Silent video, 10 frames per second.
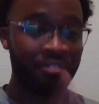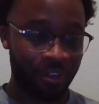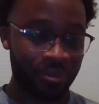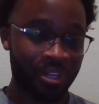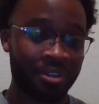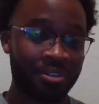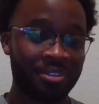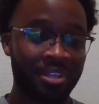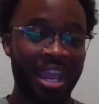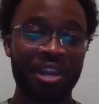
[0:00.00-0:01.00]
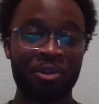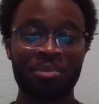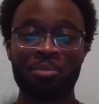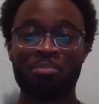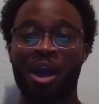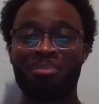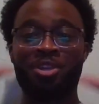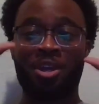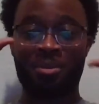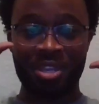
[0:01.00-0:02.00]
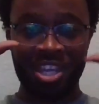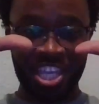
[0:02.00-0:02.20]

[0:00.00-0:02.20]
the photo and it'll be yeah. yeah we'll put